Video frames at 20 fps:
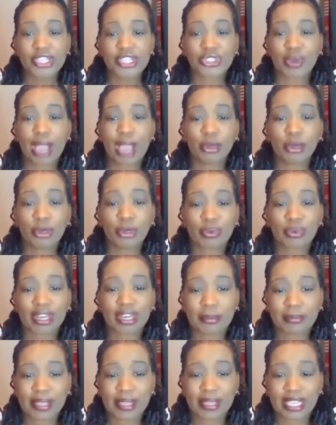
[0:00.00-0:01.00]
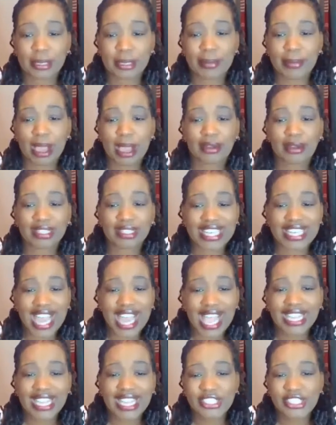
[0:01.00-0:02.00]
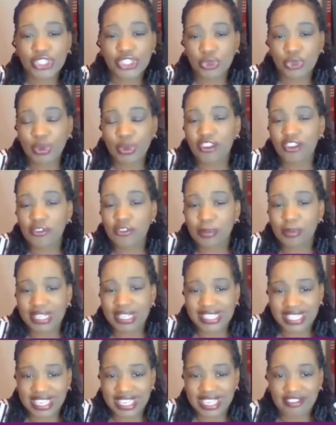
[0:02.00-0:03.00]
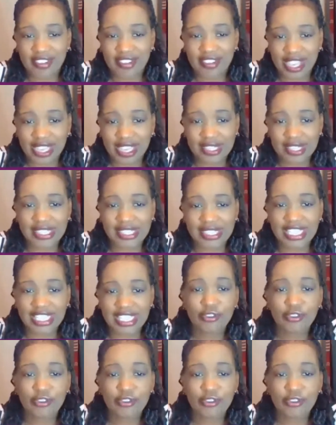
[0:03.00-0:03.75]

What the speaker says: So I would recommend about 9 to 12 months in advance.